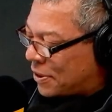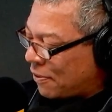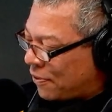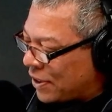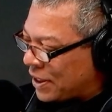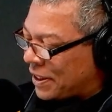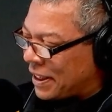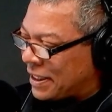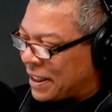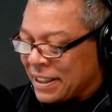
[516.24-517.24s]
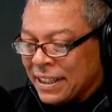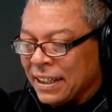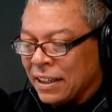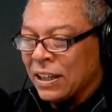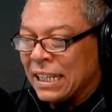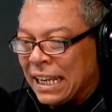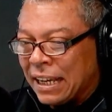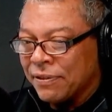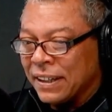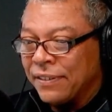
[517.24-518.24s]
Vernon, there's still a lot of
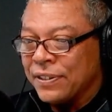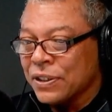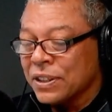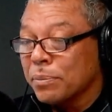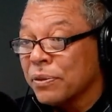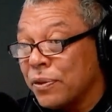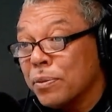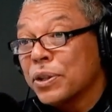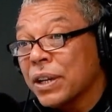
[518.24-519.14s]
life left. You're still performing.